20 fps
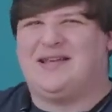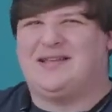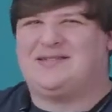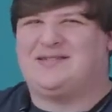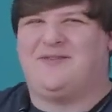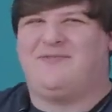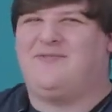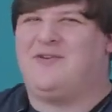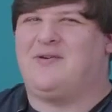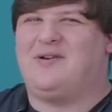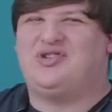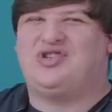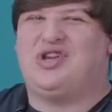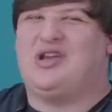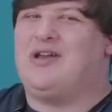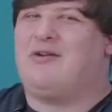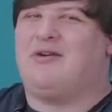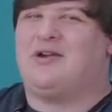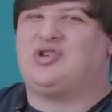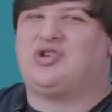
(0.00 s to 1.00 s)
It's a very
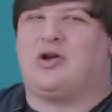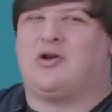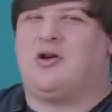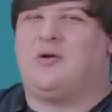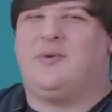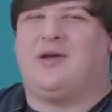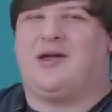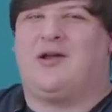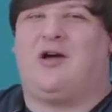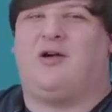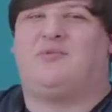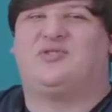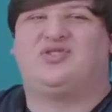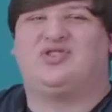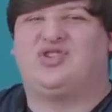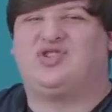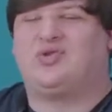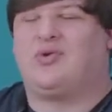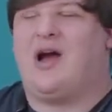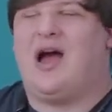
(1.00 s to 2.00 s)
generic term. It could almost
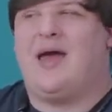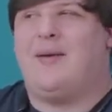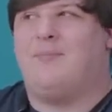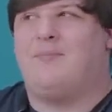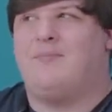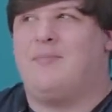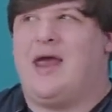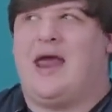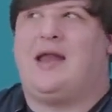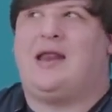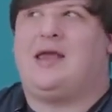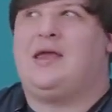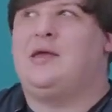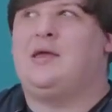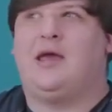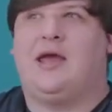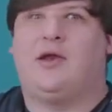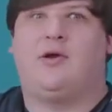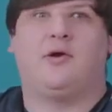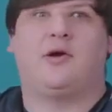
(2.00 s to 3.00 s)
describe
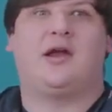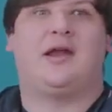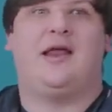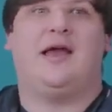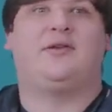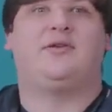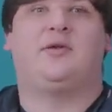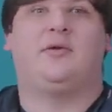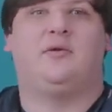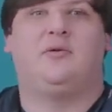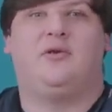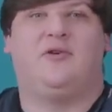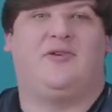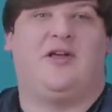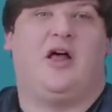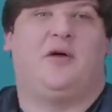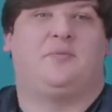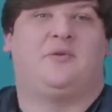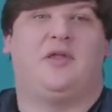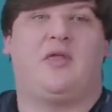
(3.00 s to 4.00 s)
any interconnect
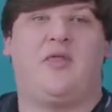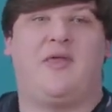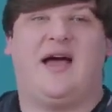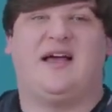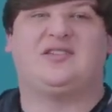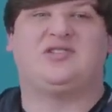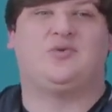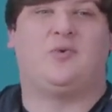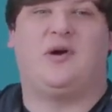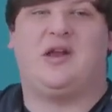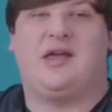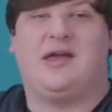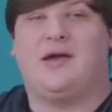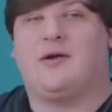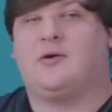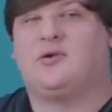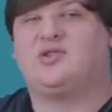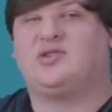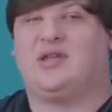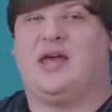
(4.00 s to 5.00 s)
developed in the last 20
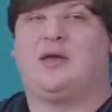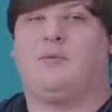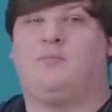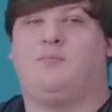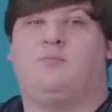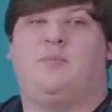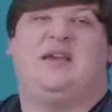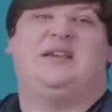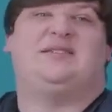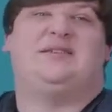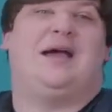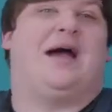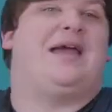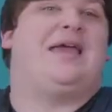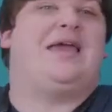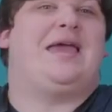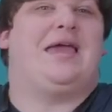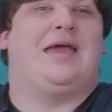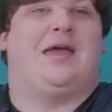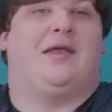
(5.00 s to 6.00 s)
years, like
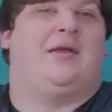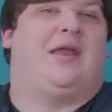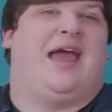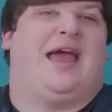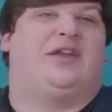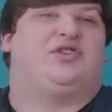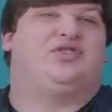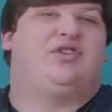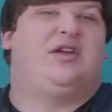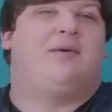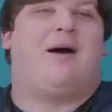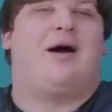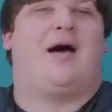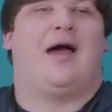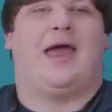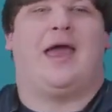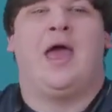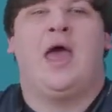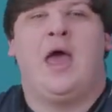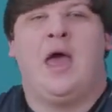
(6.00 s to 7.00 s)
PCIe and HDMI.